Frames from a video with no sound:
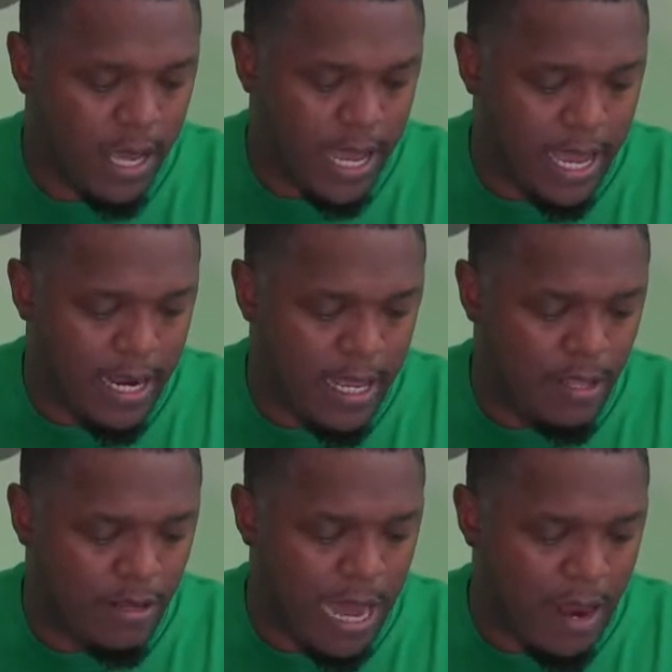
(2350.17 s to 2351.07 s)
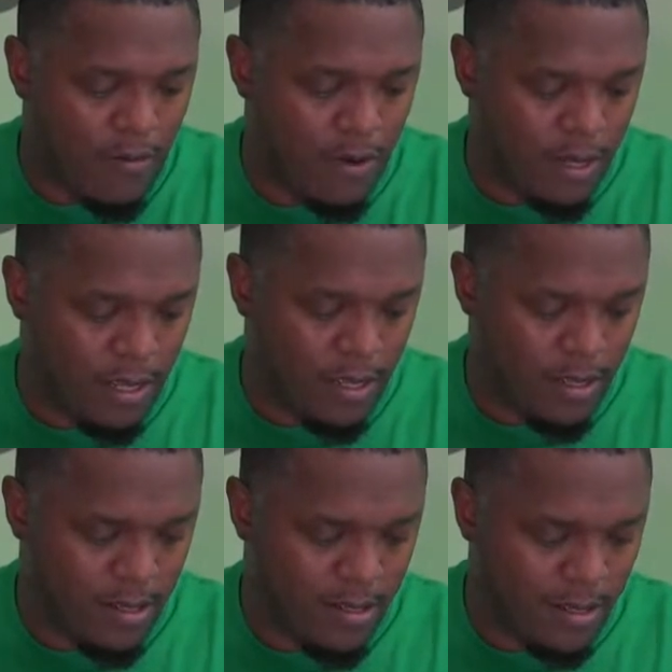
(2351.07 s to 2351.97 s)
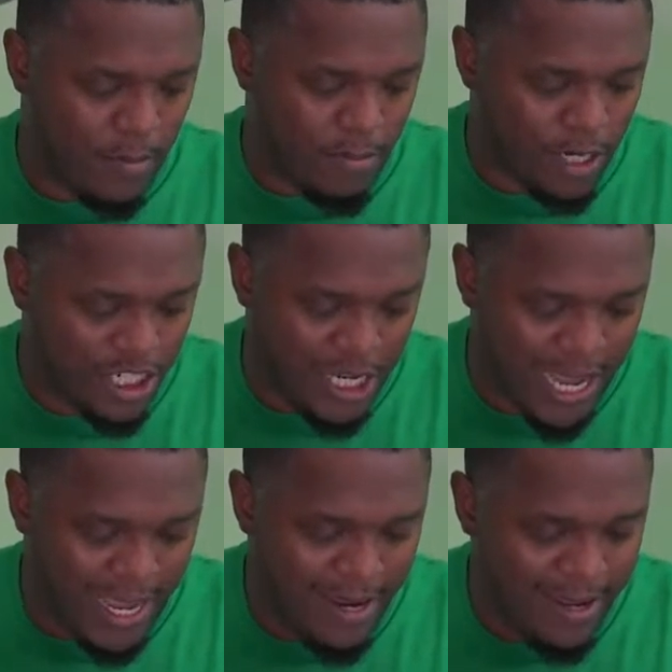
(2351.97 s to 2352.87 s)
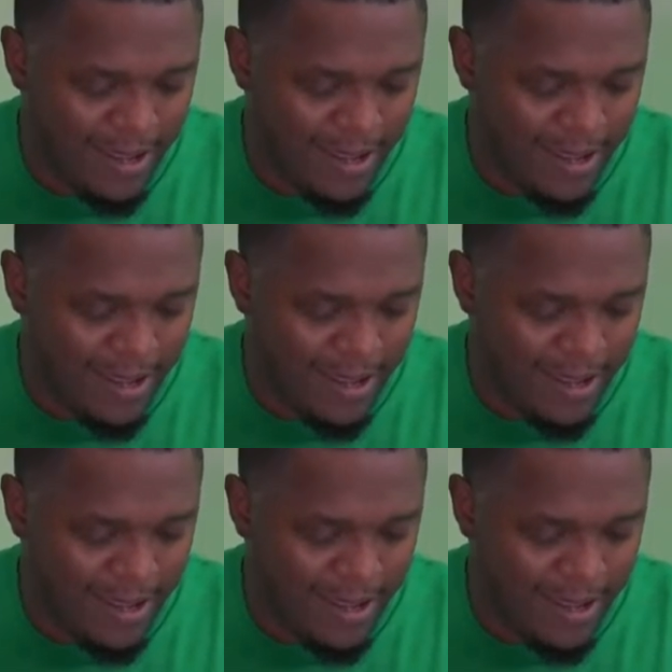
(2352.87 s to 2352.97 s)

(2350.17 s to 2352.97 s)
and you got to really appreciate